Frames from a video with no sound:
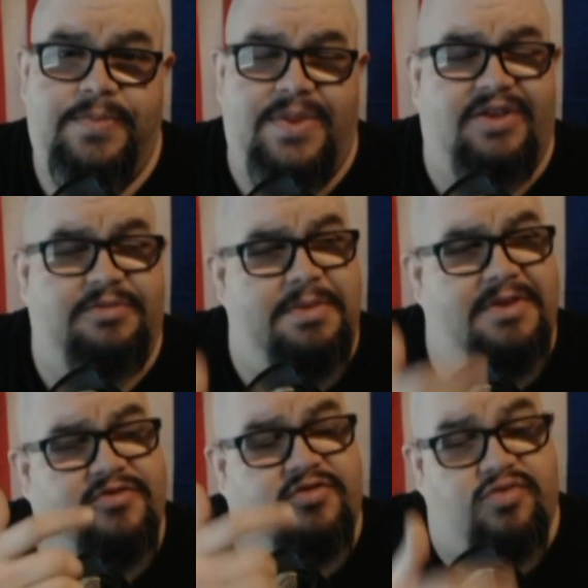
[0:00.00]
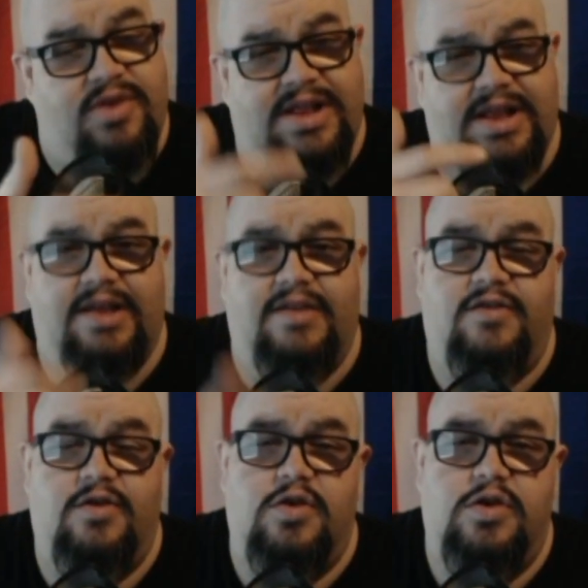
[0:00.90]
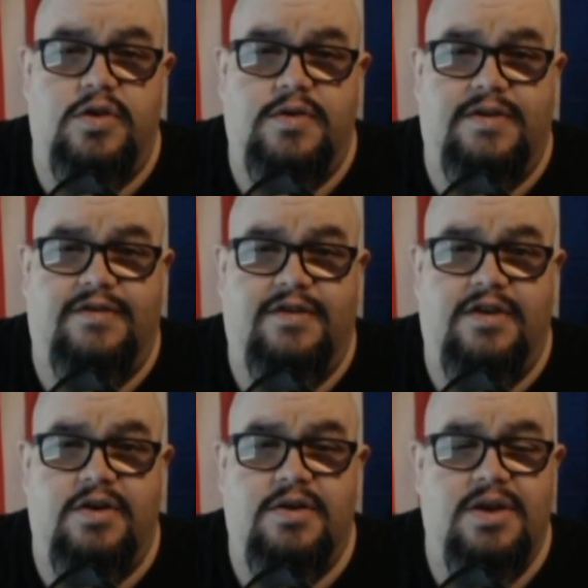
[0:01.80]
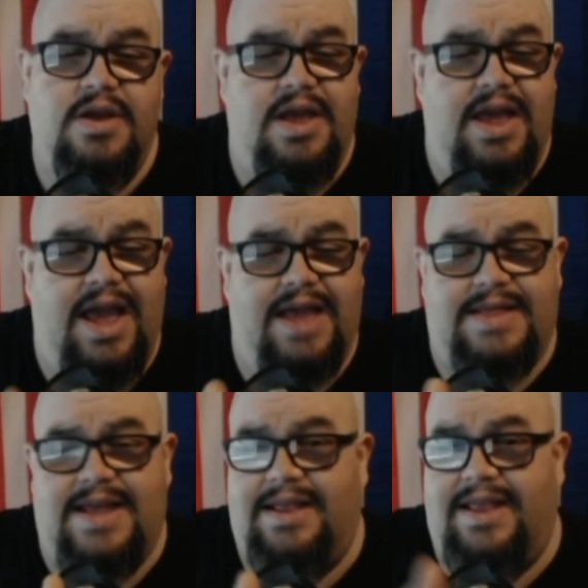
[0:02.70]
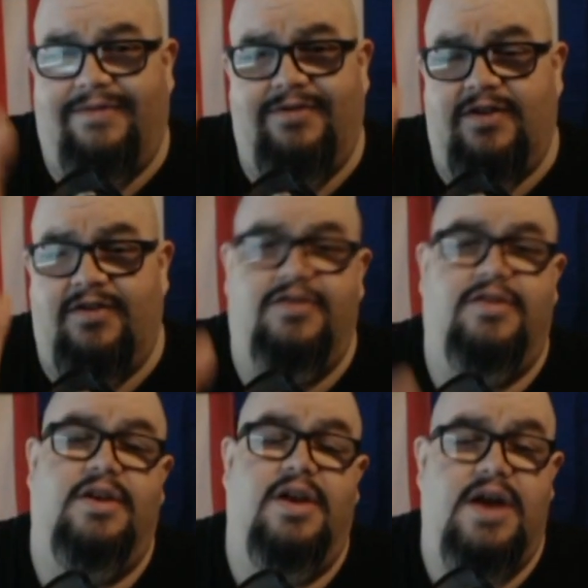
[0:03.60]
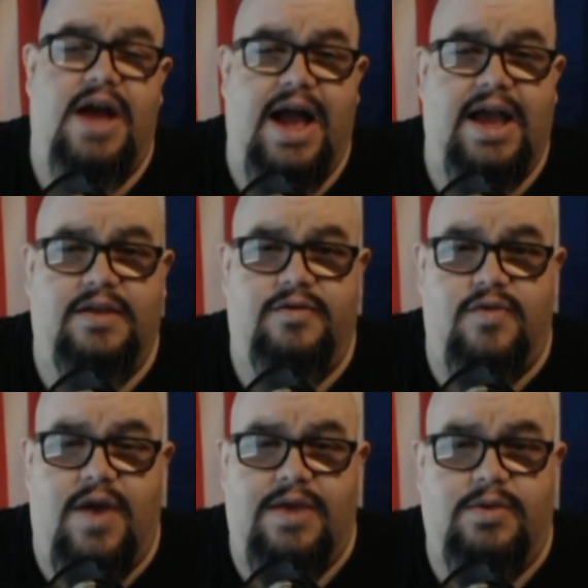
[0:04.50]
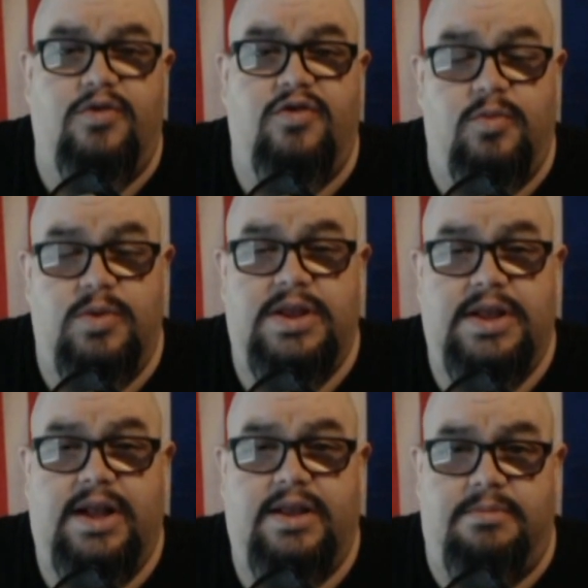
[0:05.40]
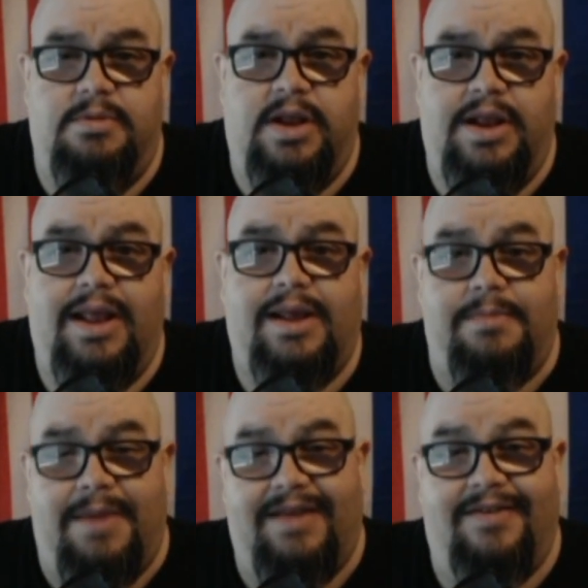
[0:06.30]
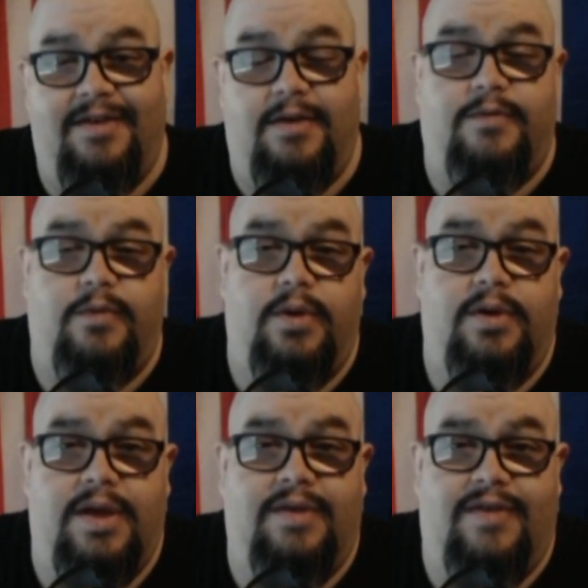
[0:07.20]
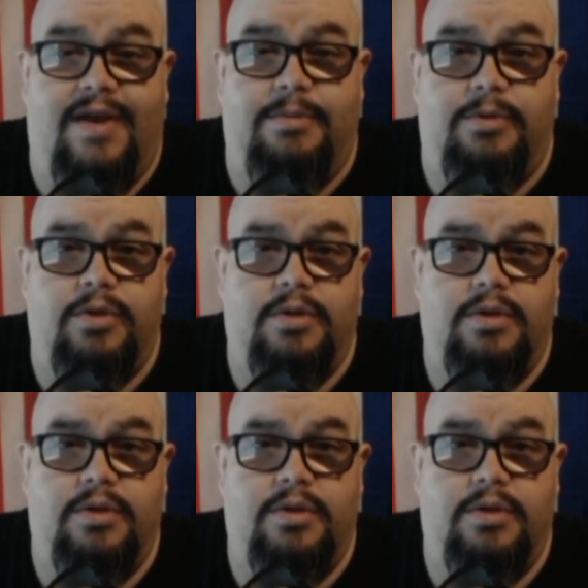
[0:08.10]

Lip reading: They spent trillions earlier this year and then left us high and dry, those who really needed the money, like myself, for example.